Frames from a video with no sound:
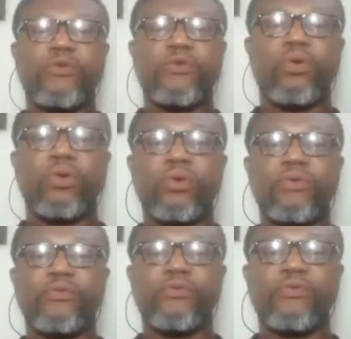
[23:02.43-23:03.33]

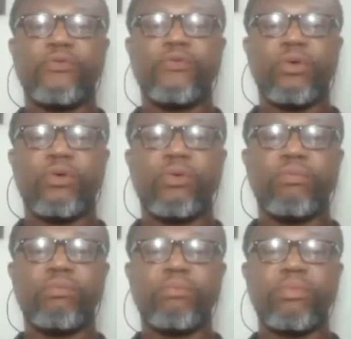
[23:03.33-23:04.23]
for
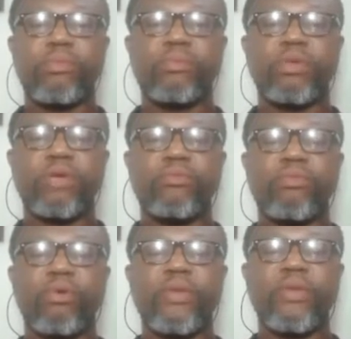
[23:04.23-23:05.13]
the
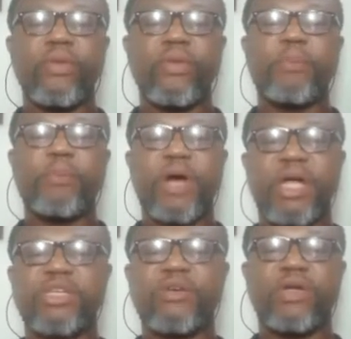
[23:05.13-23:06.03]
other
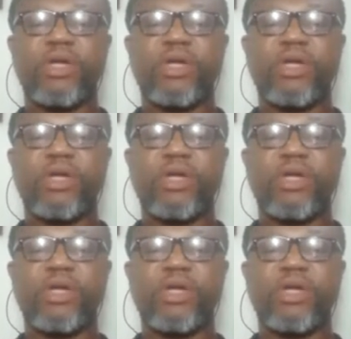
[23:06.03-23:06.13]
parts of the